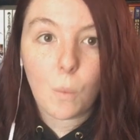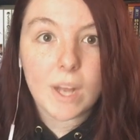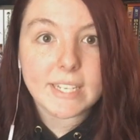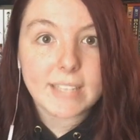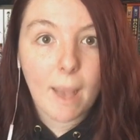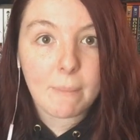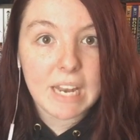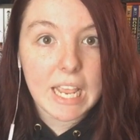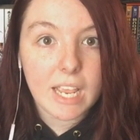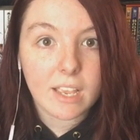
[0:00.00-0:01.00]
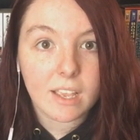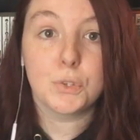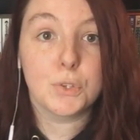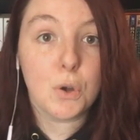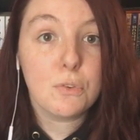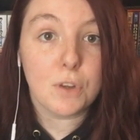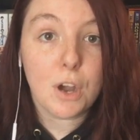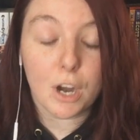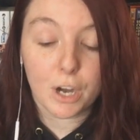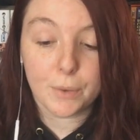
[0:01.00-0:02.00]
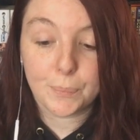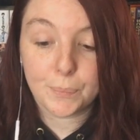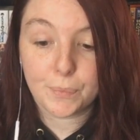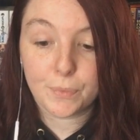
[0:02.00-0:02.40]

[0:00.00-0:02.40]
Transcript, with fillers: What is happening? So far,